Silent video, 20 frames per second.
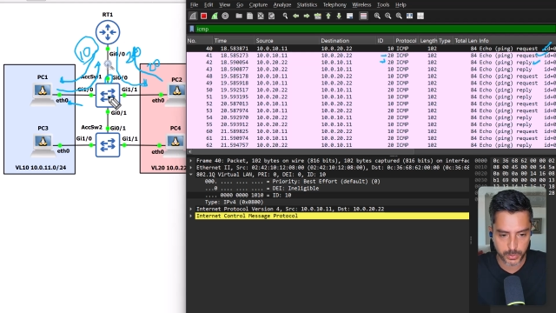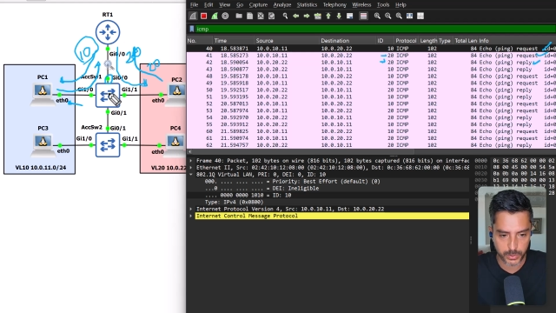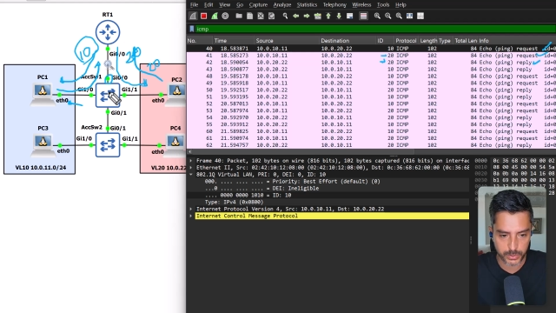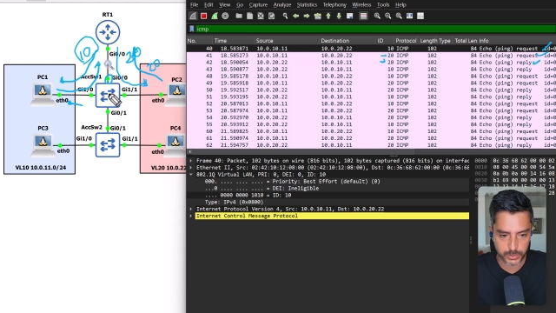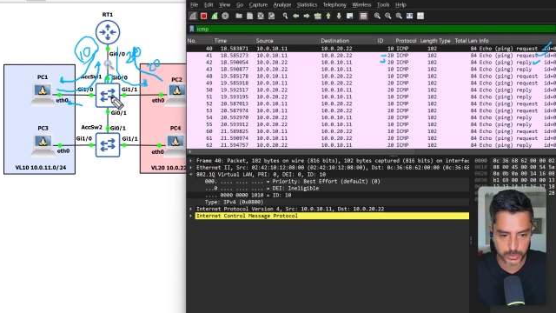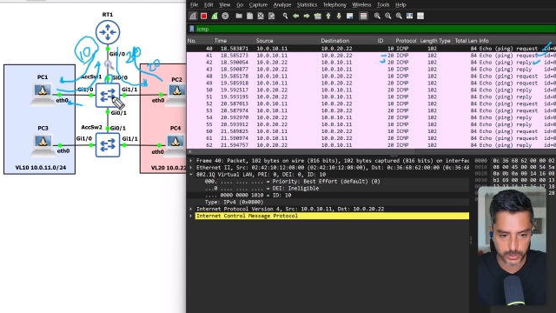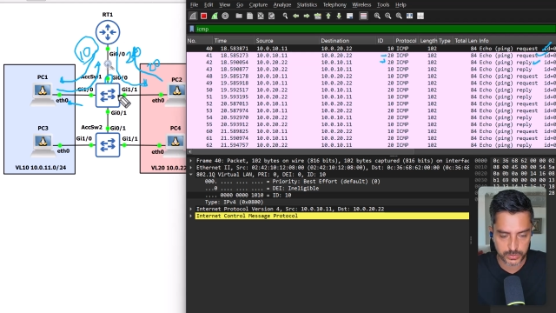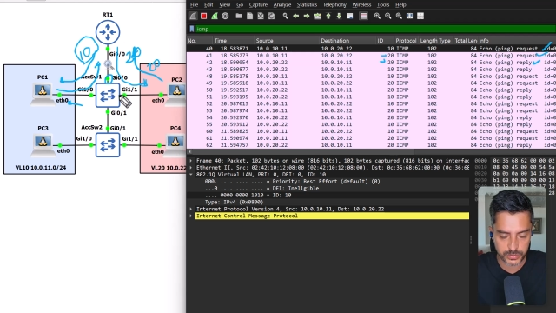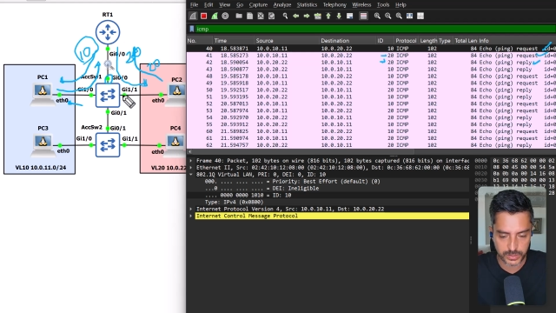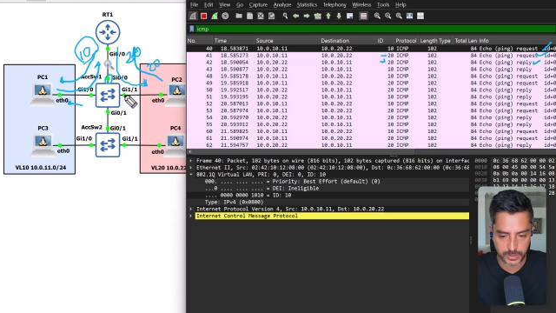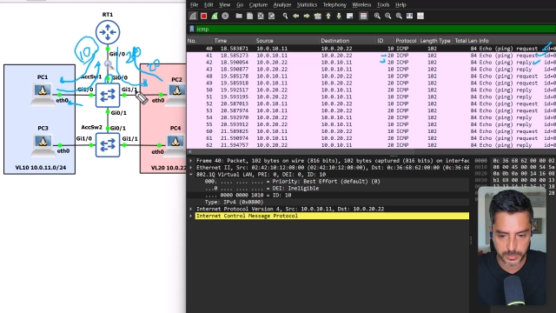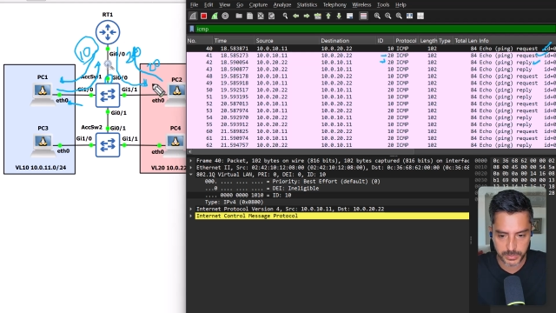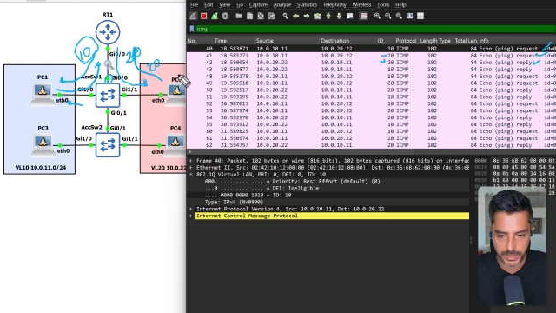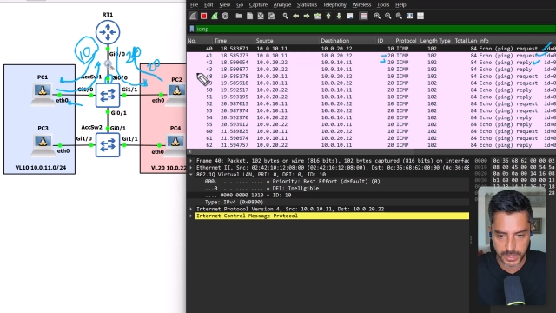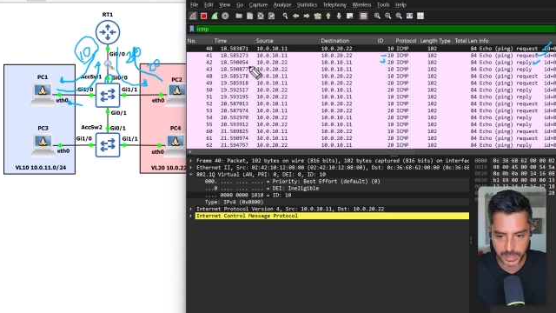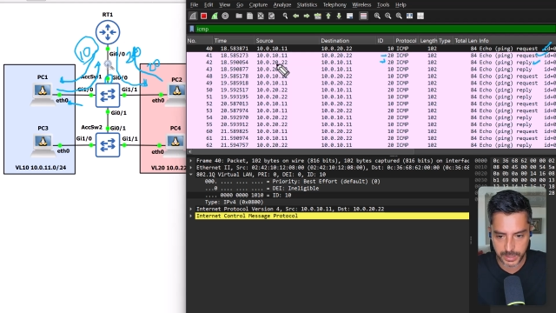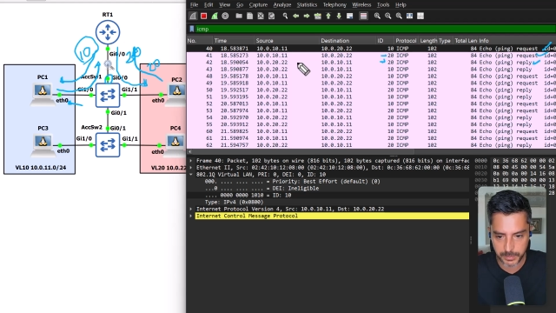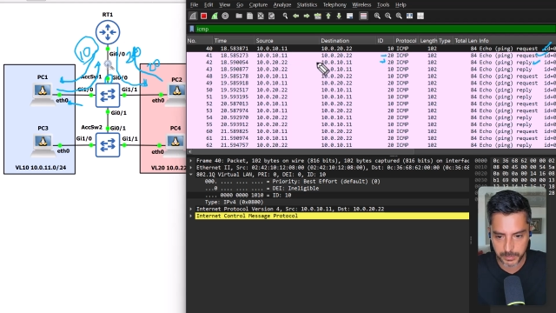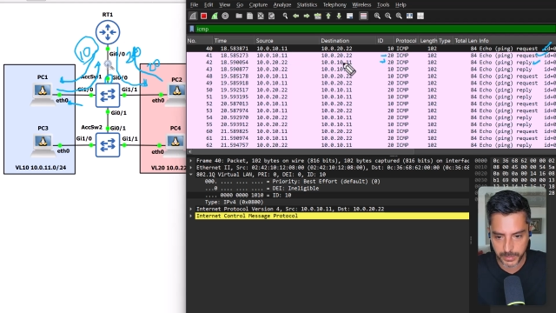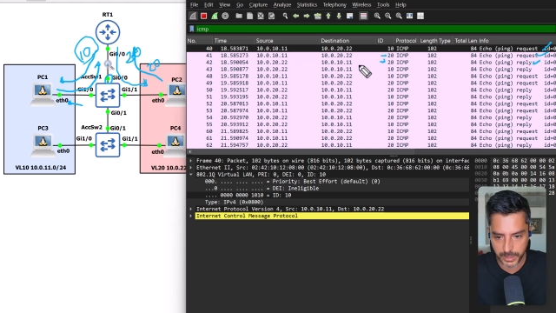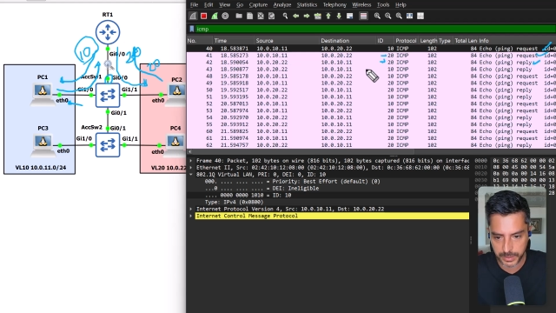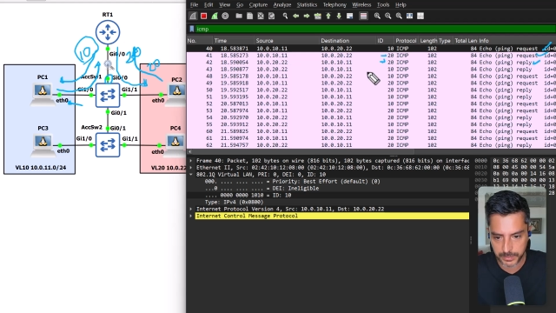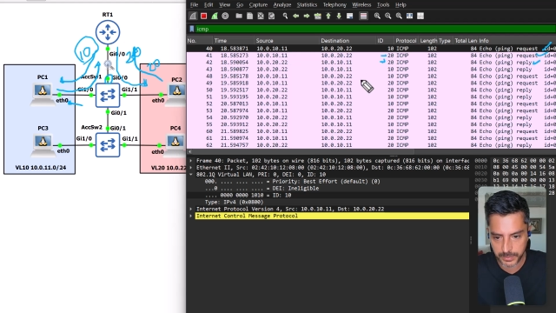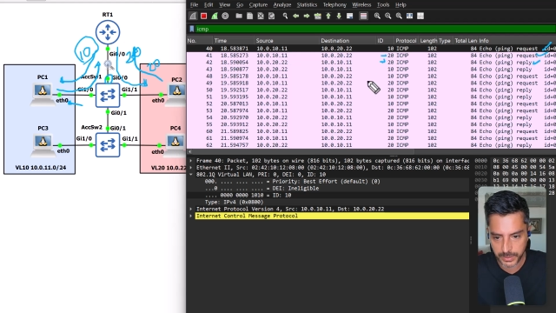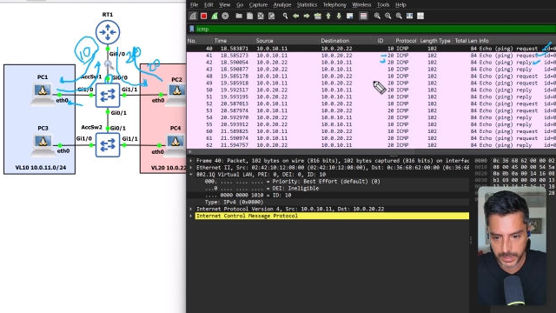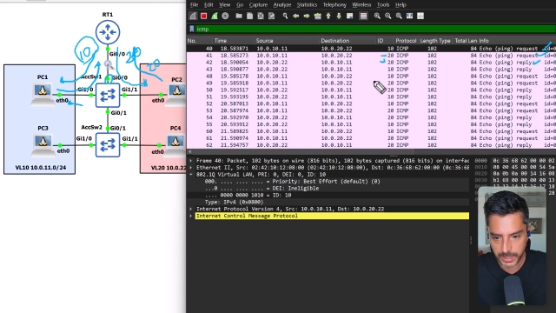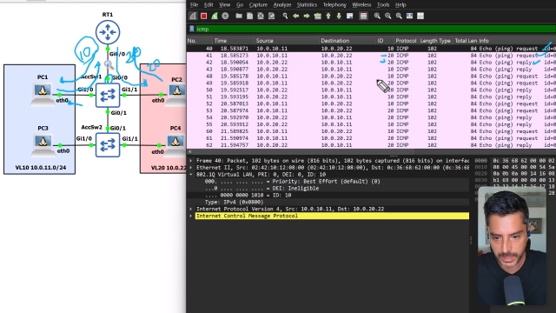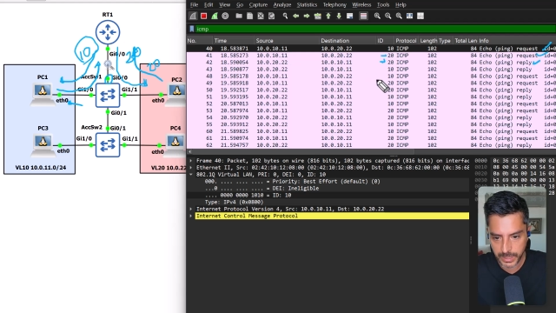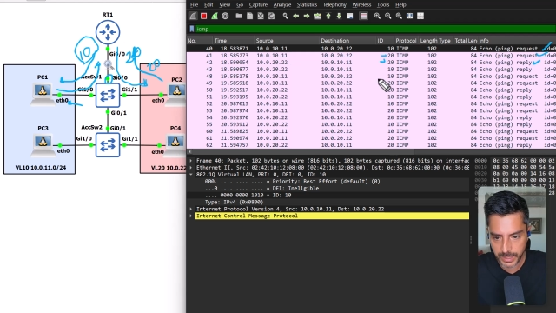port. Just keep that in mind.